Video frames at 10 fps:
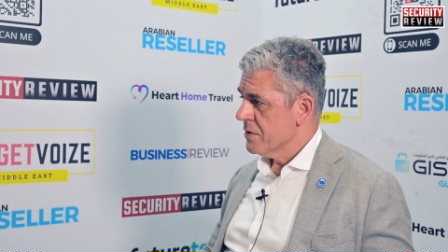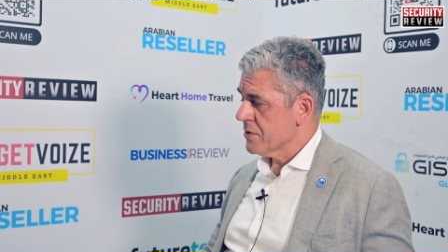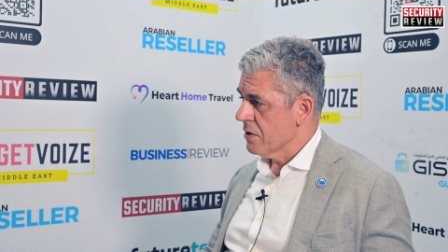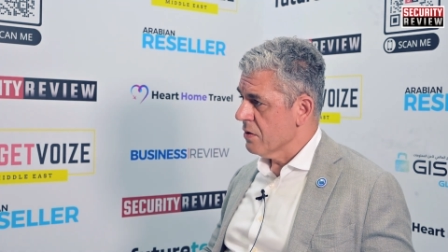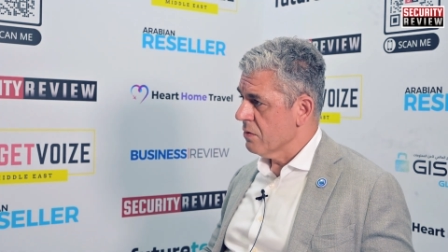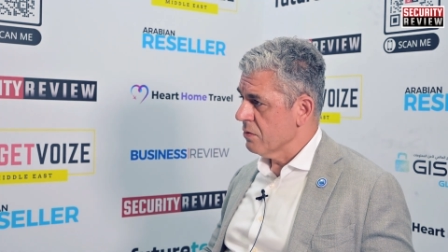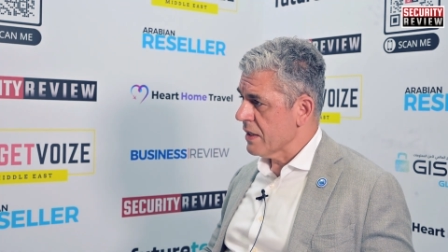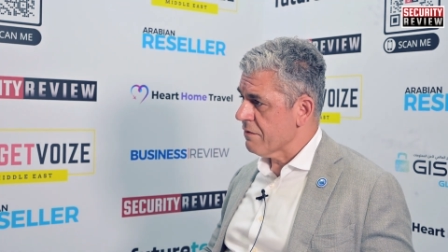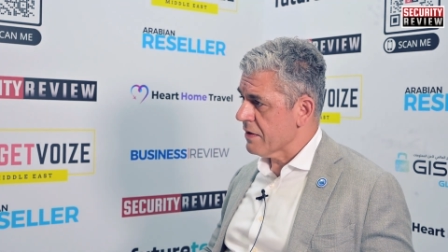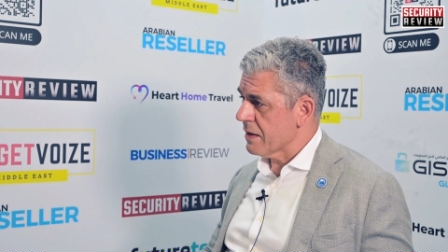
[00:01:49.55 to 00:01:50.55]
So
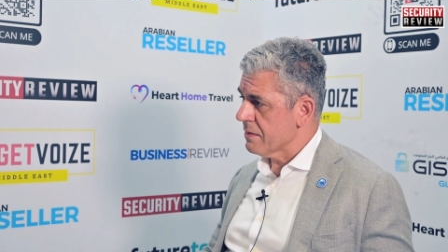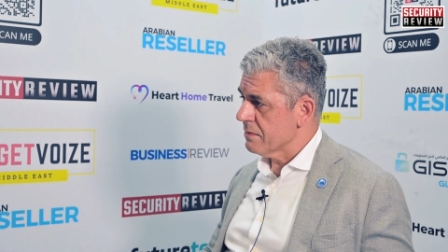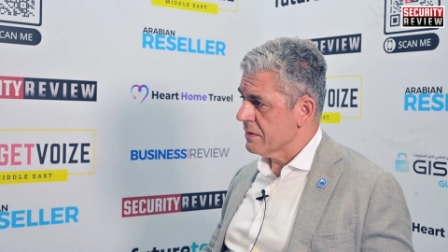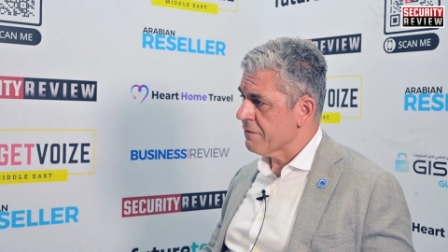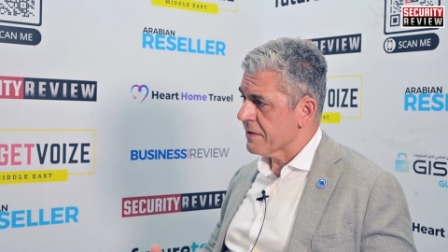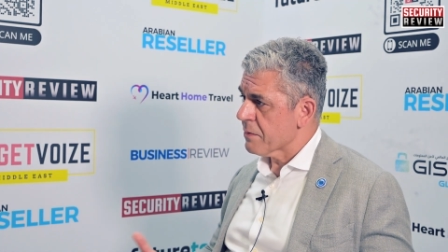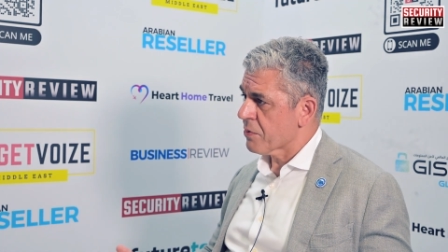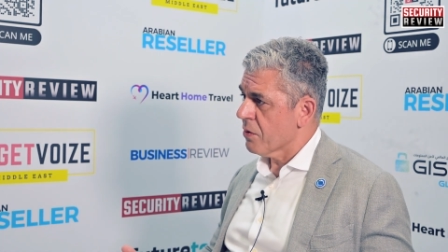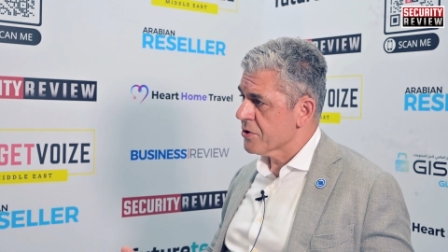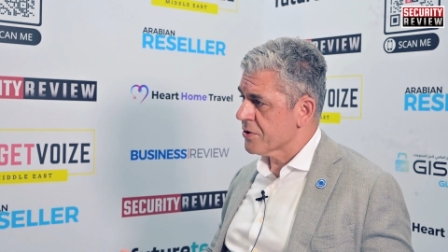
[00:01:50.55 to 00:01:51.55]
we have a different
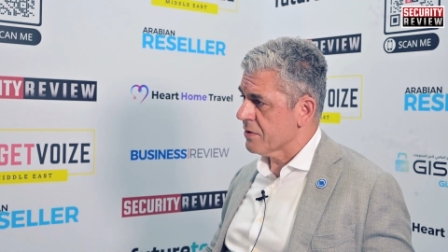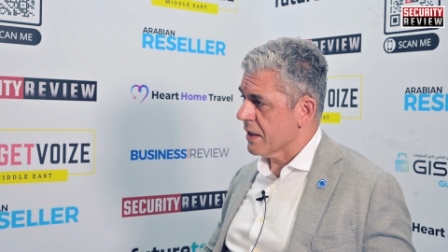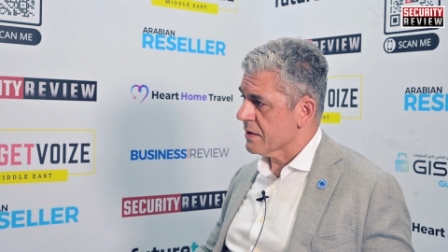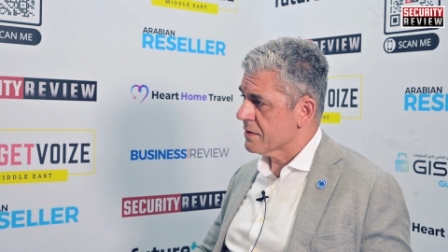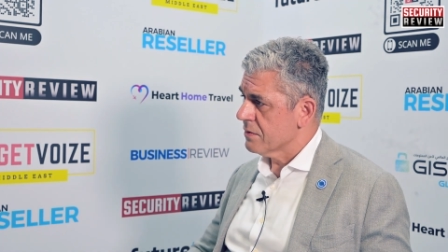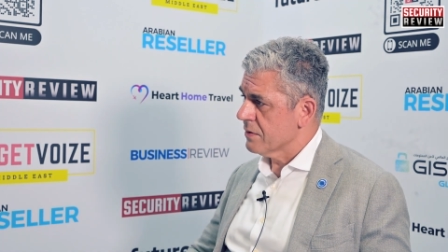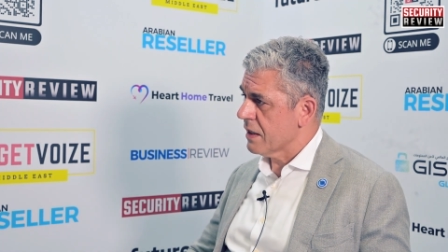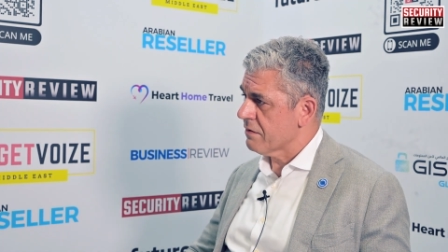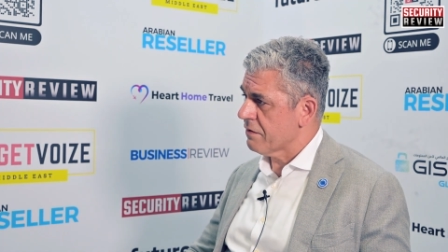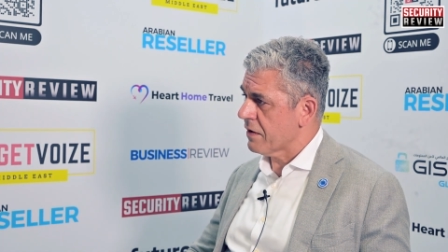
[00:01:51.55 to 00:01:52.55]
approach to that.
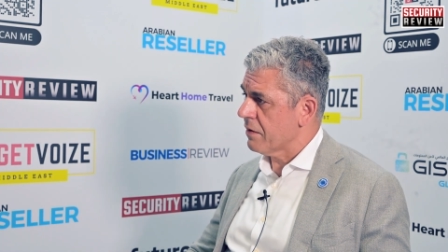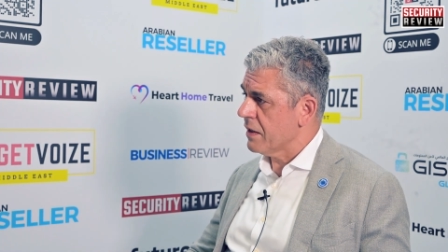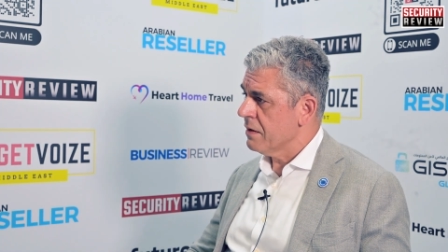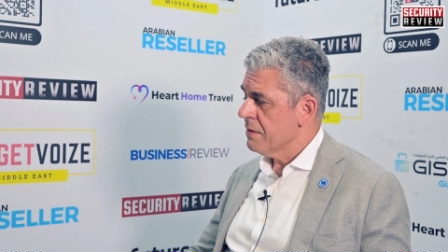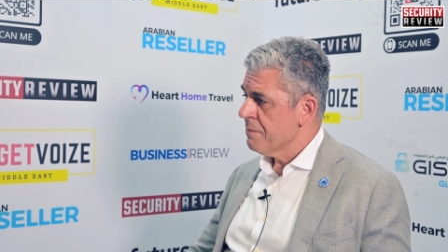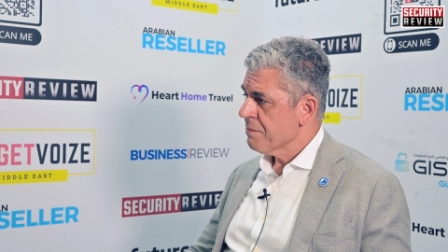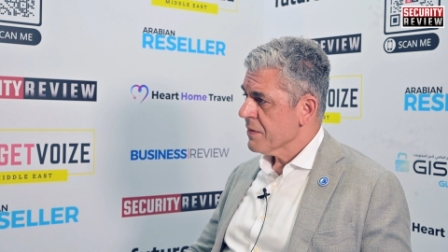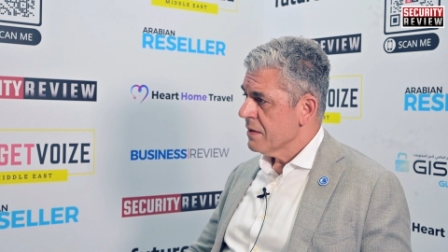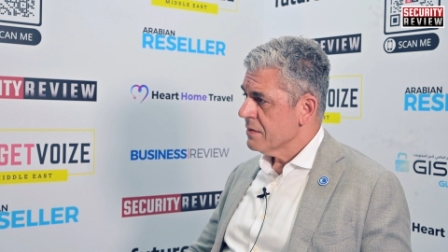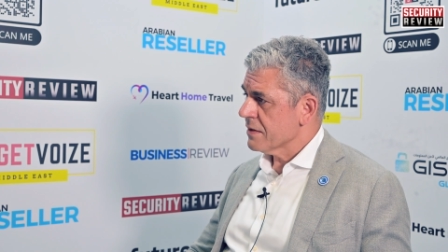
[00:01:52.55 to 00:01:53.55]
We have a very
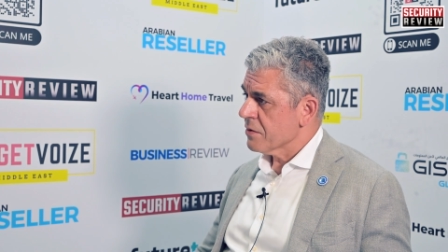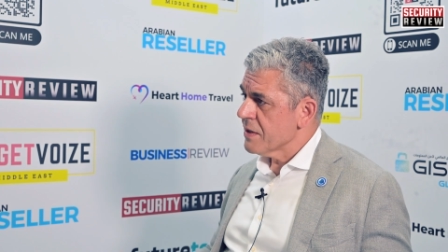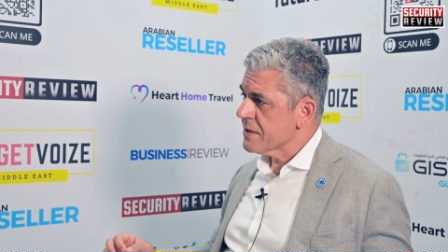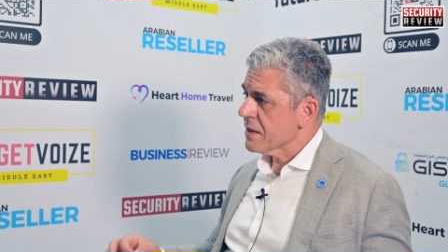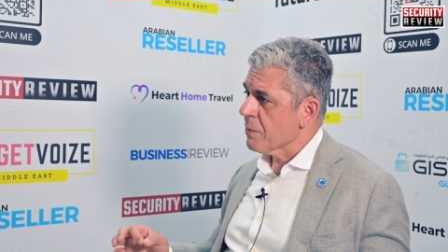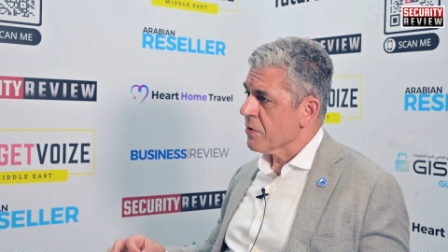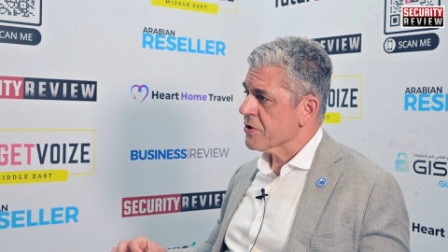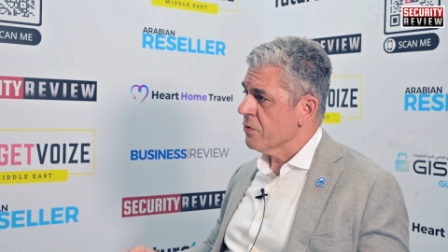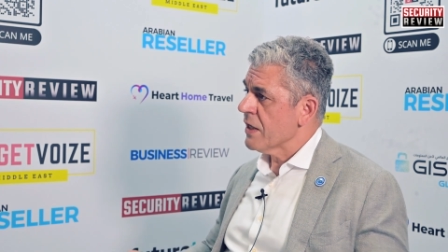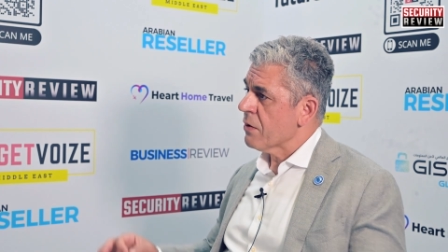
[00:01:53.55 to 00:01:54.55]
deterministic
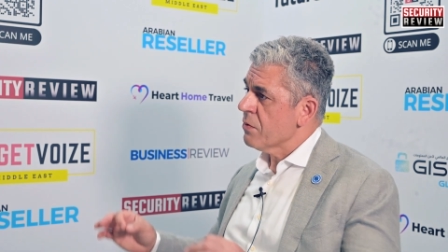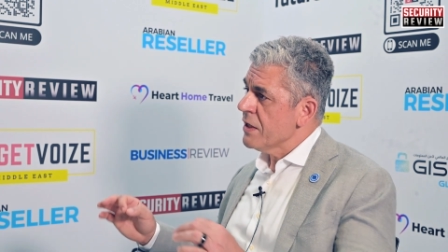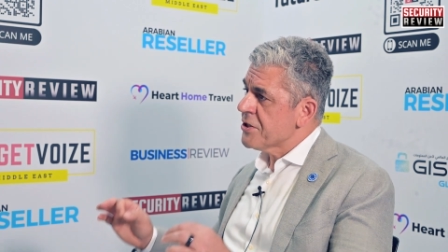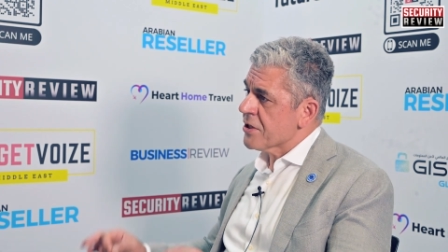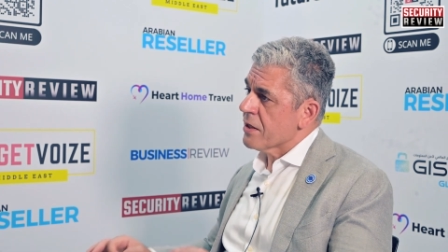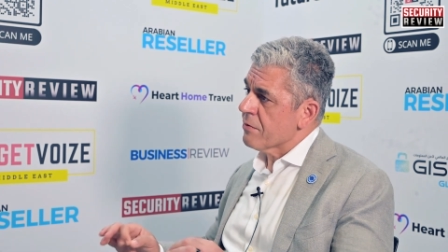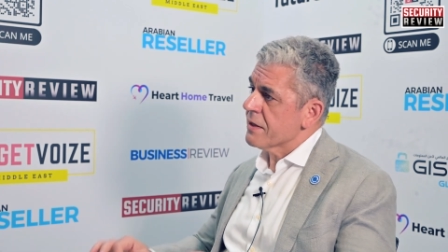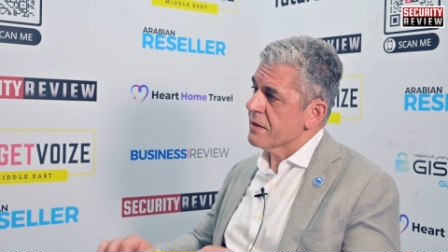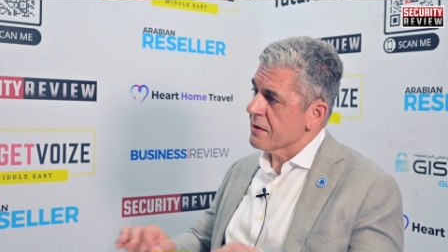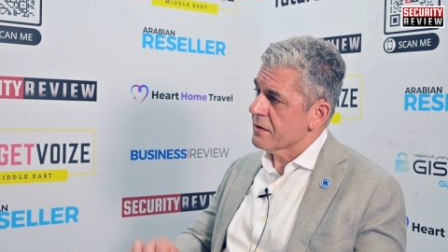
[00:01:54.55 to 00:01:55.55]
approach, we are
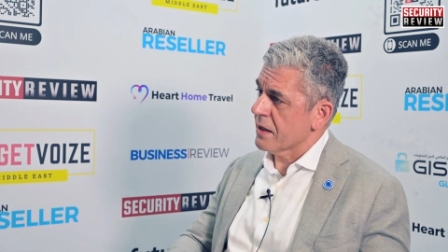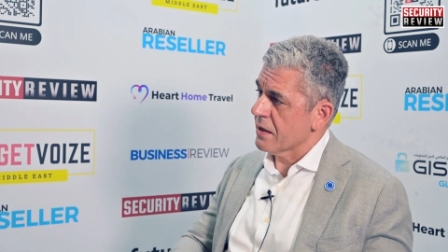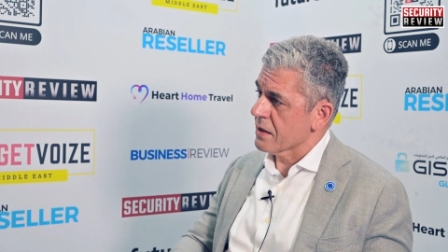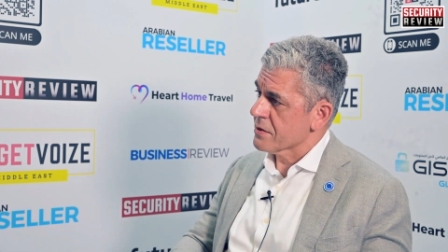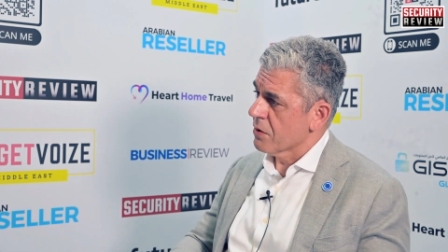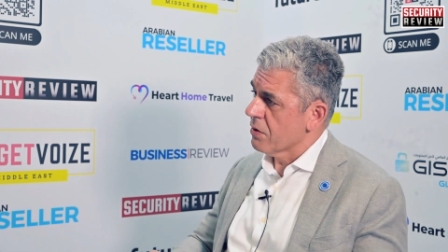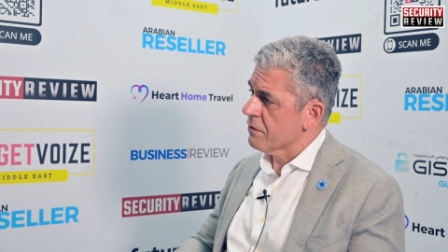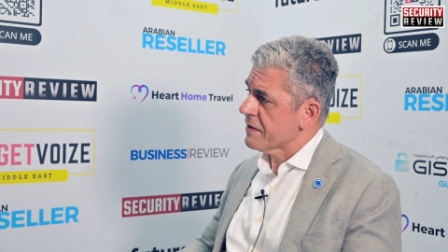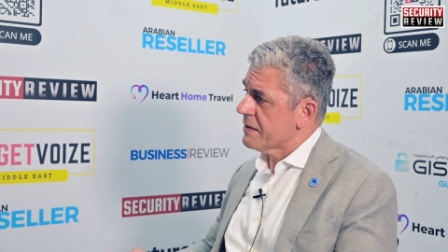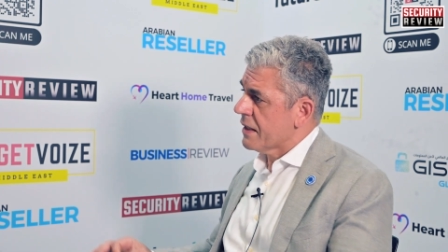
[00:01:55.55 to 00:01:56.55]
regenerating the data. So all
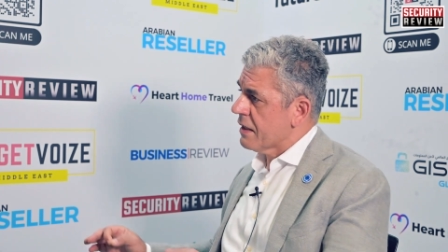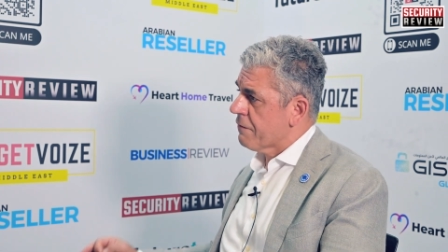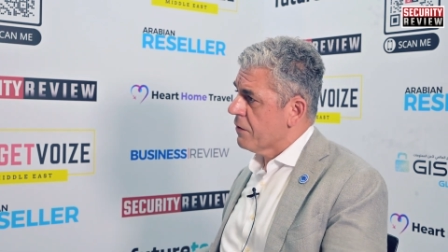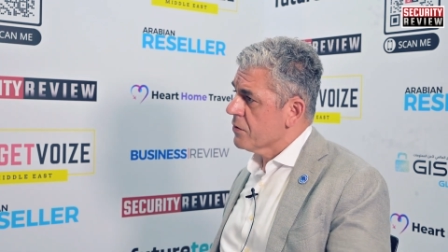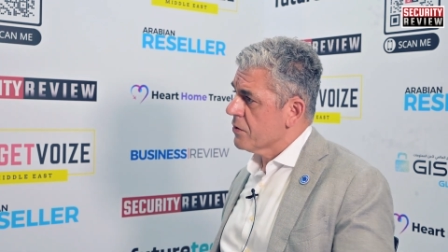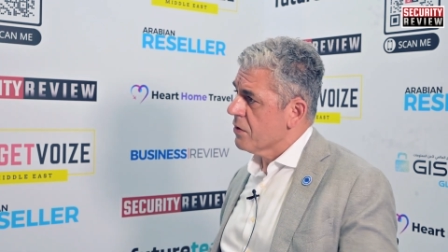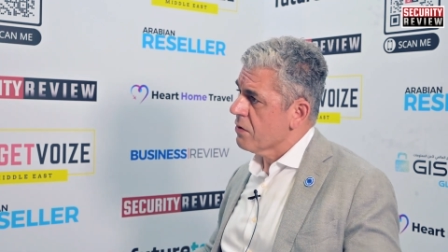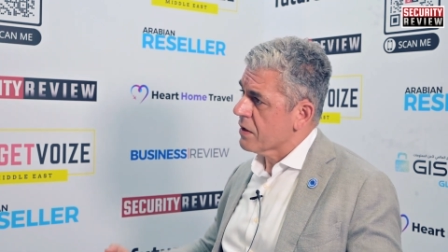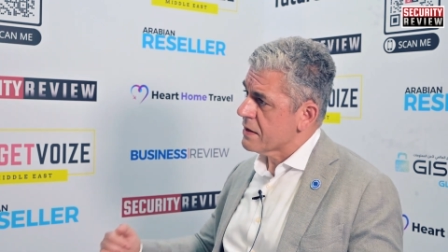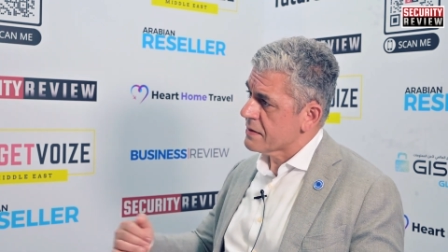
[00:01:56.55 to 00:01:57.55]
of the data flow to
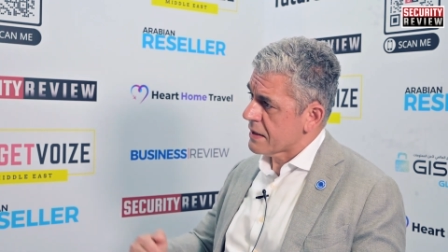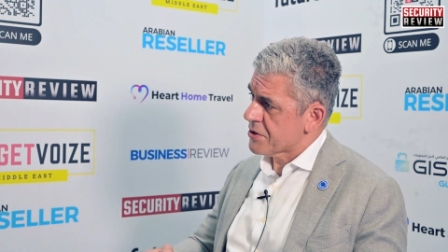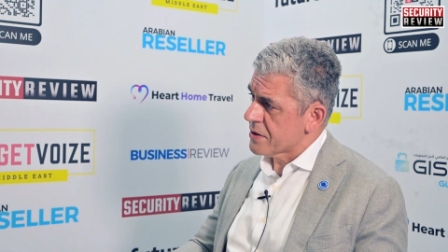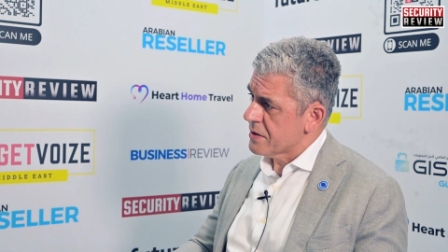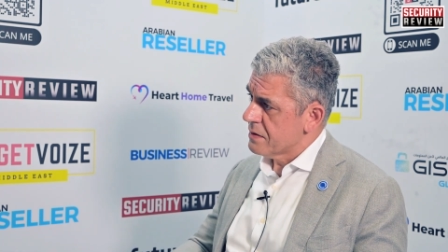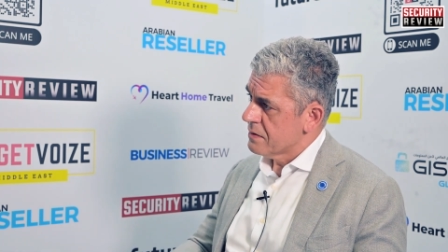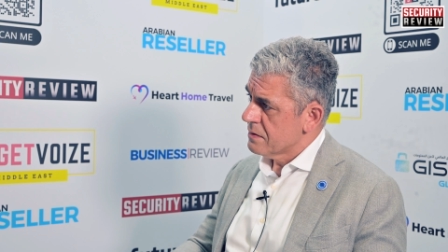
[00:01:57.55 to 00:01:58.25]
your organization